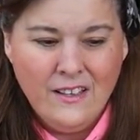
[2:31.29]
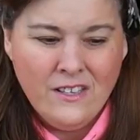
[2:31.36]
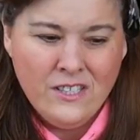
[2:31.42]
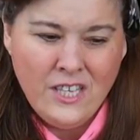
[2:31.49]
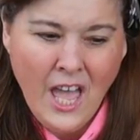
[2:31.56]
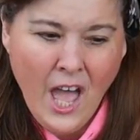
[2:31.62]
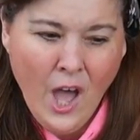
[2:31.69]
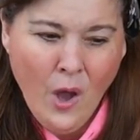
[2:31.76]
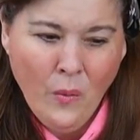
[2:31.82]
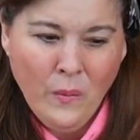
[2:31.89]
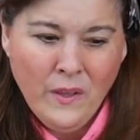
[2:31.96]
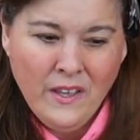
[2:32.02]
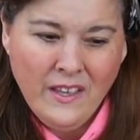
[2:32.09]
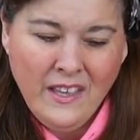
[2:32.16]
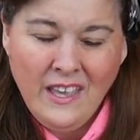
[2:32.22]
So
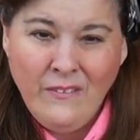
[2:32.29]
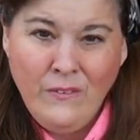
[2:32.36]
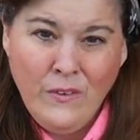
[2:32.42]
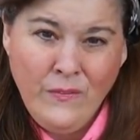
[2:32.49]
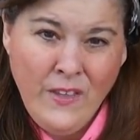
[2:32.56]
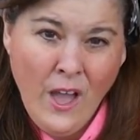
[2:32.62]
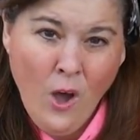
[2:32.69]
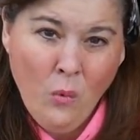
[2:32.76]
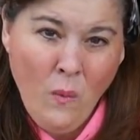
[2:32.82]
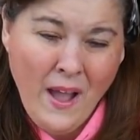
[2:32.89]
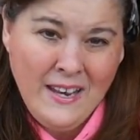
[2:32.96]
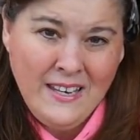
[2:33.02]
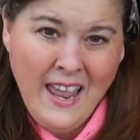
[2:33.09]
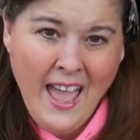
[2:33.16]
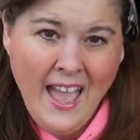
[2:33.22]
if you fail
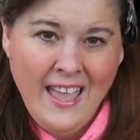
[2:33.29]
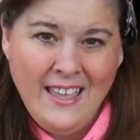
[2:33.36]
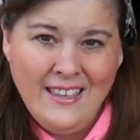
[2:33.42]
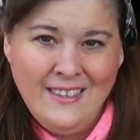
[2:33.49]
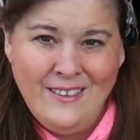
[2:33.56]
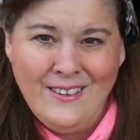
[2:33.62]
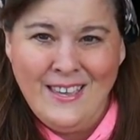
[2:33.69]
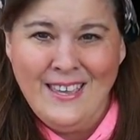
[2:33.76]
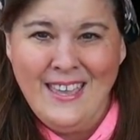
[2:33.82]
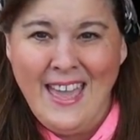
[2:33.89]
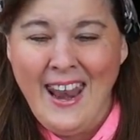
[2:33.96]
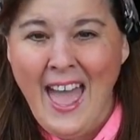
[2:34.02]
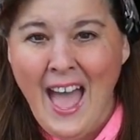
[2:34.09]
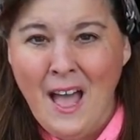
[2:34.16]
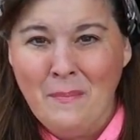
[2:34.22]
one day, you can
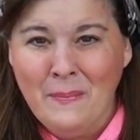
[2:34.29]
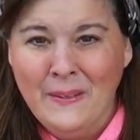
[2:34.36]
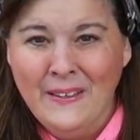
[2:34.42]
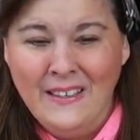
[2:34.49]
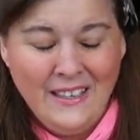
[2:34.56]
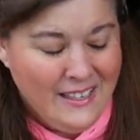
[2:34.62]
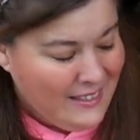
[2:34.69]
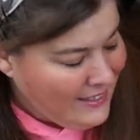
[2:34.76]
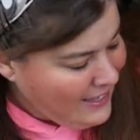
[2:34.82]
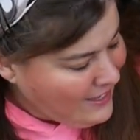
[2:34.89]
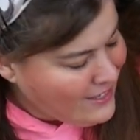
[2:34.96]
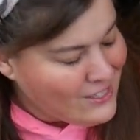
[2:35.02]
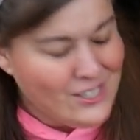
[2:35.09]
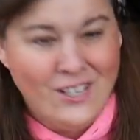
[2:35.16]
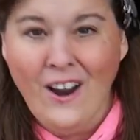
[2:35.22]
get up, you
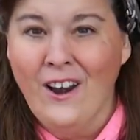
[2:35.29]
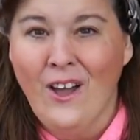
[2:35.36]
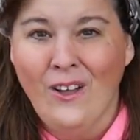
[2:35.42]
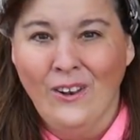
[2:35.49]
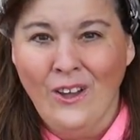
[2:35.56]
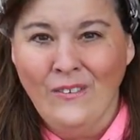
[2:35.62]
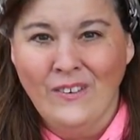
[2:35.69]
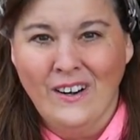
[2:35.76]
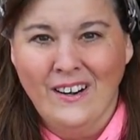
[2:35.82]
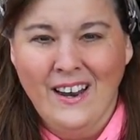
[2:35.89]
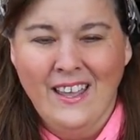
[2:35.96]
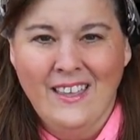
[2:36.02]
can start all over.